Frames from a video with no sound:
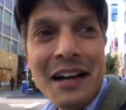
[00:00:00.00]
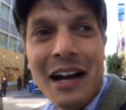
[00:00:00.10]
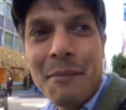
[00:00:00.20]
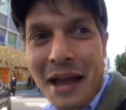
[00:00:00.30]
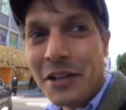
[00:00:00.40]

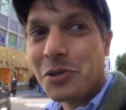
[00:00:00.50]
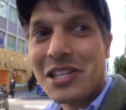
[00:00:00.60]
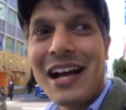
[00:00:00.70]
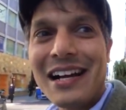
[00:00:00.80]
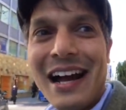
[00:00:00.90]
Um, and
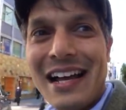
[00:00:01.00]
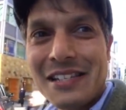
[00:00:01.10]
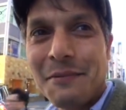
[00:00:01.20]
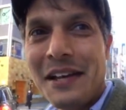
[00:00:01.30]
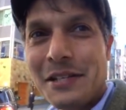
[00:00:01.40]
Osaka
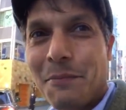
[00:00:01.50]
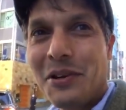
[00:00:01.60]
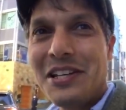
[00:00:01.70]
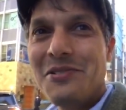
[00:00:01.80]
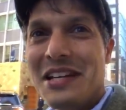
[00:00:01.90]
has a, has a
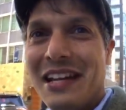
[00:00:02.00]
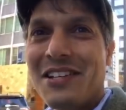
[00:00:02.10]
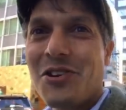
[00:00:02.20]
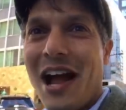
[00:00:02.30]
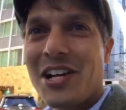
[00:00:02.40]
pretty
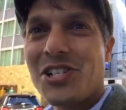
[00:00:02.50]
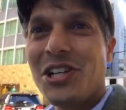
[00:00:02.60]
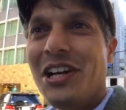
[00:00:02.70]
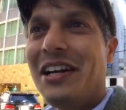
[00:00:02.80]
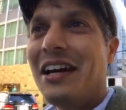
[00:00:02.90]
unique
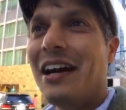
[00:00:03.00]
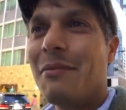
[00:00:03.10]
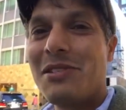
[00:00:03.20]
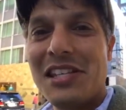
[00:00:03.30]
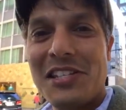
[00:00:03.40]
trash
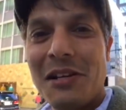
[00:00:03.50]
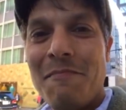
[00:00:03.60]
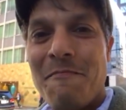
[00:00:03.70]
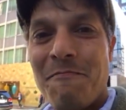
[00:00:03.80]
um, system.